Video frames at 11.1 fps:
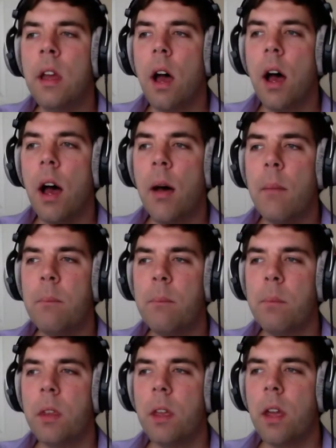
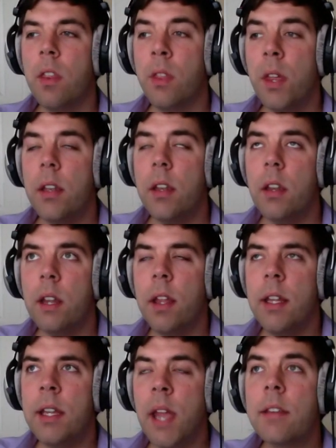that,
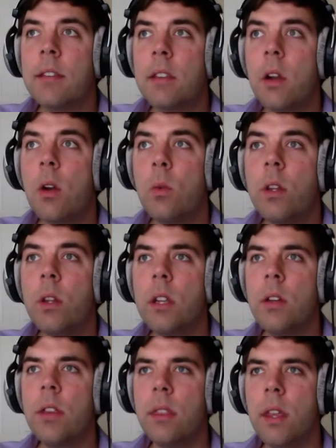yes, there are really
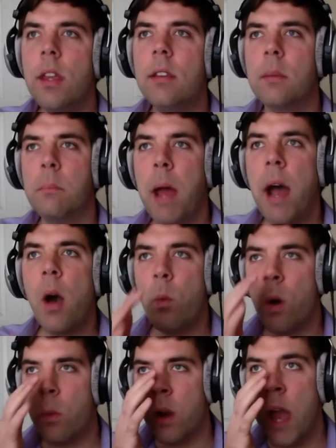good things about
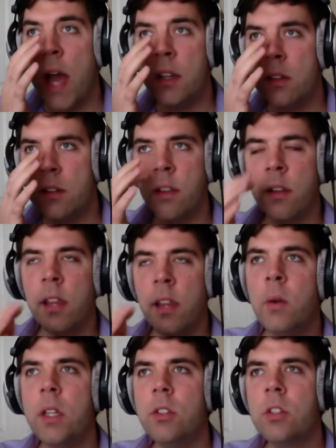what we're adding to the
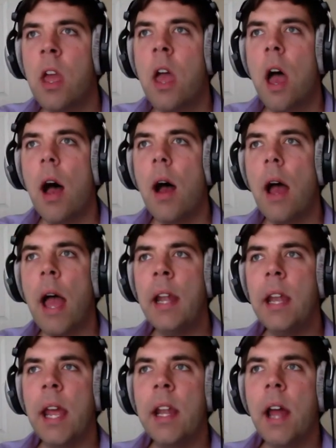language,
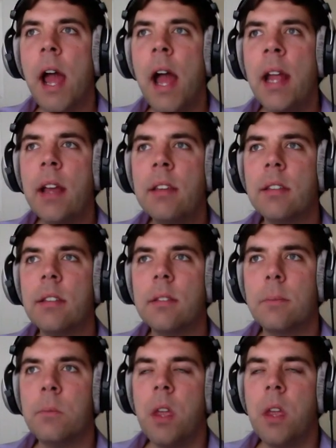and I guess,
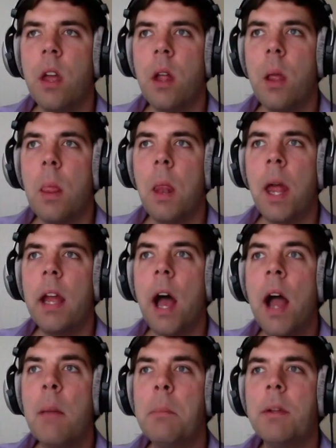like,
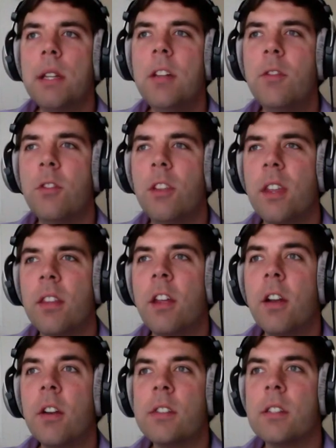I believe that
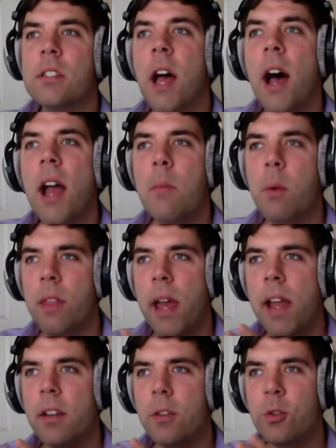there is a time when
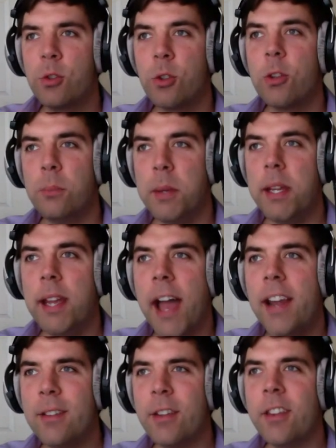that should be
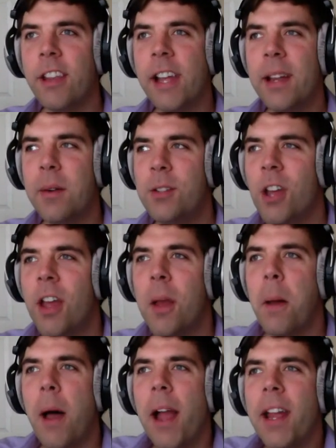added to the language.
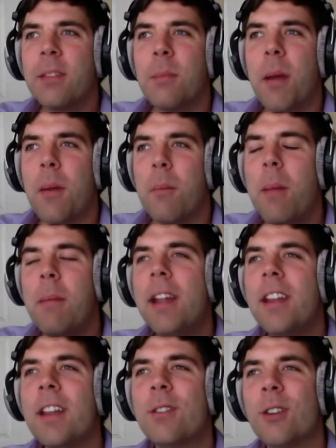I guess my main
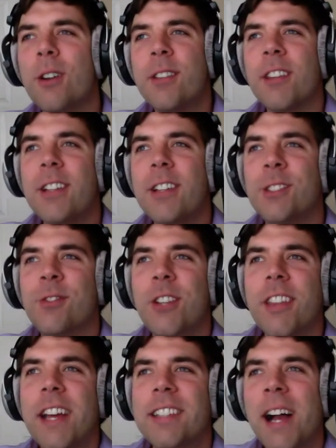concern is I just feel
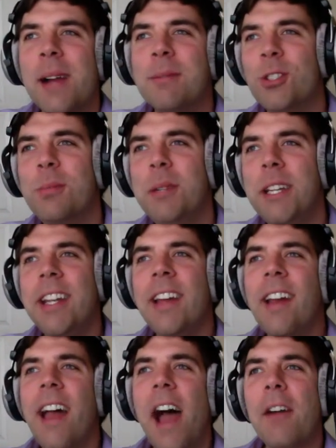that time should be
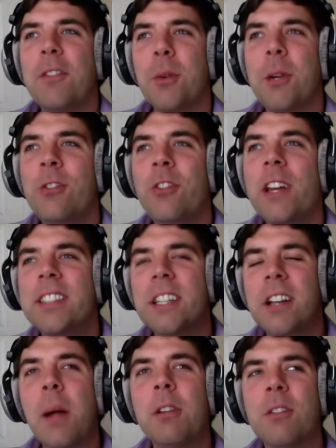after we fix a
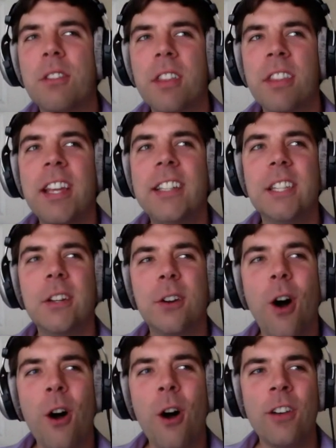couple of the things that
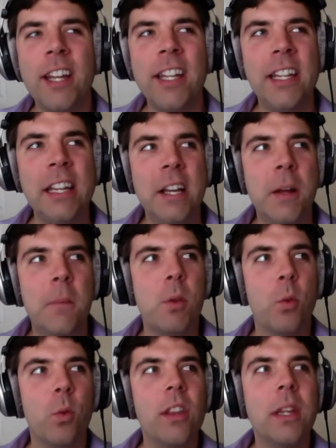are already
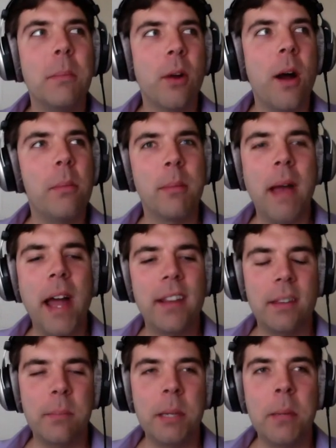really problematic
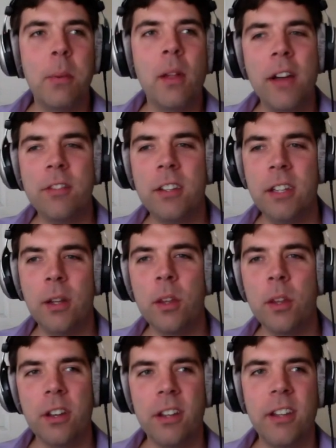that people have to deal with
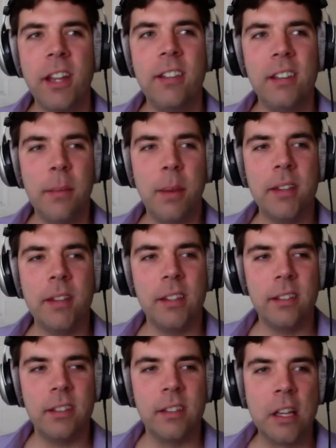on a day-to-day
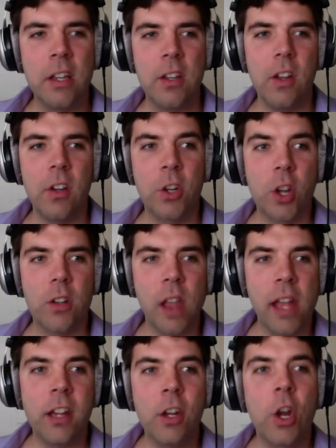basis,
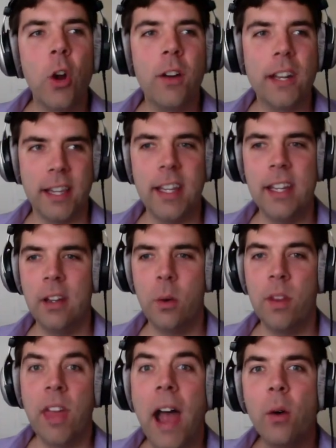like currently,
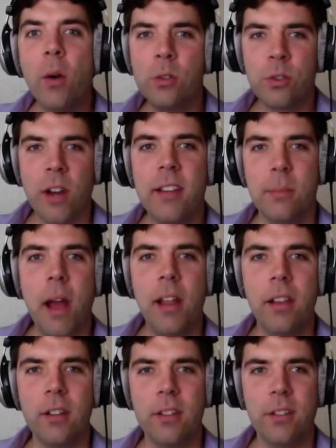without
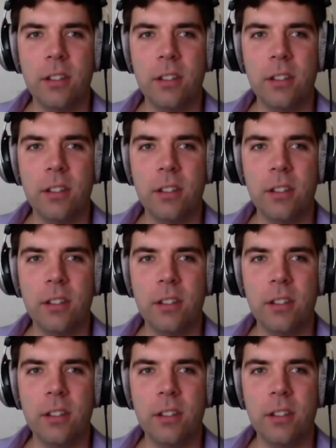transpilers,